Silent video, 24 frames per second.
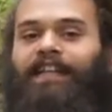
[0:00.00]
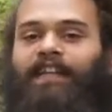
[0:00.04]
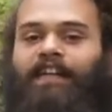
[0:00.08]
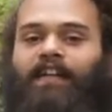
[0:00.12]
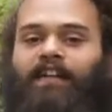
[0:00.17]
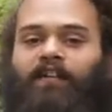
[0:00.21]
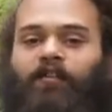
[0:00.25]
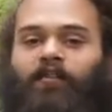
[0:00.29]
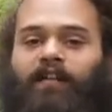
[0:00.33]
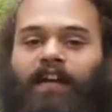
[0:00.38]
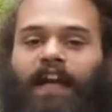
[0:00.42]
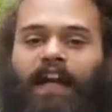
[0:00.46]
the
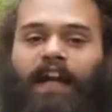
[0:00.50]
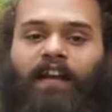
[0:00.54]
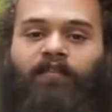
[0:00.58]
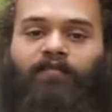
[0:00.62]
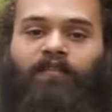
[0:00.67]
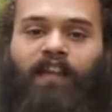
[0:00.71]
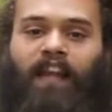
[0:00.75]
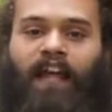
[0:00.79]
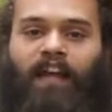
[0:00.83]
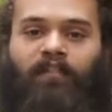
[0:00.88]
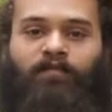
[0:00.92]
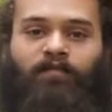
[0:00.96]
creative
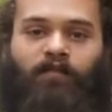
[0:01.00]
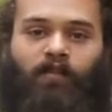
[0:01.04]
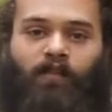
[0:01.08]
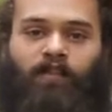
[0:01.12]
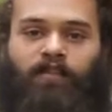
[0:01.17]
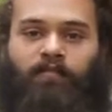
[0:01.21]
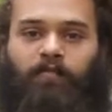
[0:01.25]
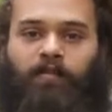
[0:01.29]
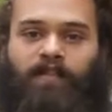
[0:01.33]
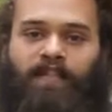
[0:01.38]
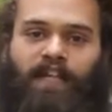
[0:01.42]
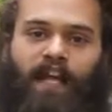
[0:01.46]
life
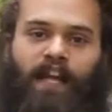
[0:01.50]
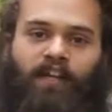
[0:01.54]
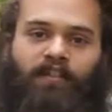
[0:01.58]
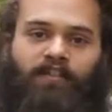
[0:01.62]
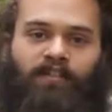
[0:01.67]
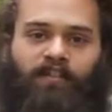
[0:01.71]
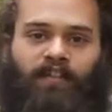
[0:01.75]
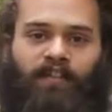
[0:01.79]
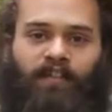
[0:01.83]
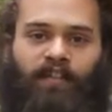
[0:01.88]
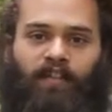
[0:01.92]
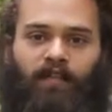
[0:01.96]
force
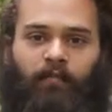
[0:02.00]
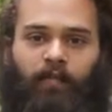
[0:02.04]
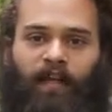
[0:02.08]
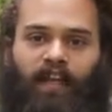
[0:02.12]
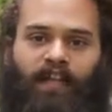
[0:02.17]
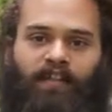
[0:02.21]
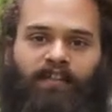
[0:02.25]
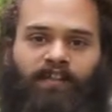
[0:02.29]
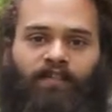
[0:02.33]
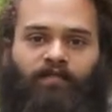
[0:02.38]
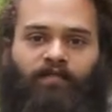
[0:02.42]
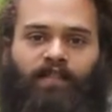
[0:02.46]
potential in the
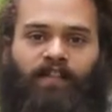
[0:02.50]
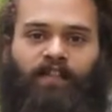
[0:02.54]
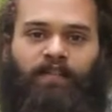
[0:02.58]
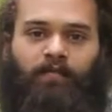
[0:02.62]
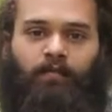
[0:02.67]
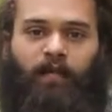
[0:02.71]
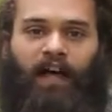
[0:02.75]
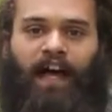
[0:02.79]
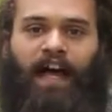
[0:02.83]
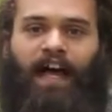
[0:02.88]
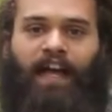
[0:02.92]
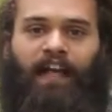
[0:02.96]
base of the
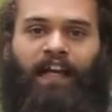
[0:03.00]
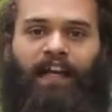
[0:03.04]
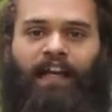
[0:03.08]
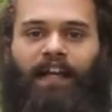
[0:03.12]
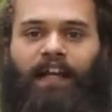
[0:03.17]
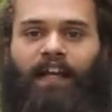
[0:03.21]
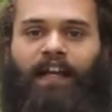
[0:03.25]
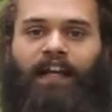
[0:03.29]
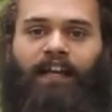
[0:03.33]
spine and